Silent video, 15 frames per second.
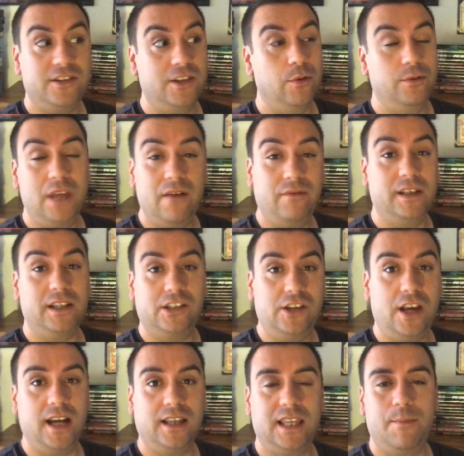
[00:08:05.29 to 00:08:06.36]
so definitely
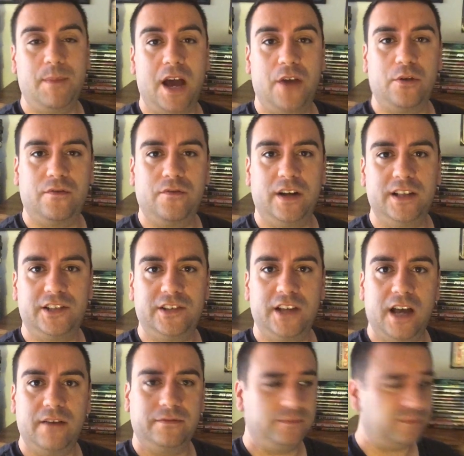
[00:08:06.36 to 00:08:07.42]
check them out. They're fun
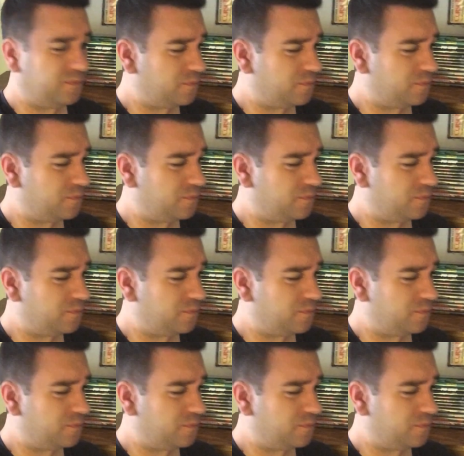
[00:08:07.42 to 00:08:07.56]
stuff.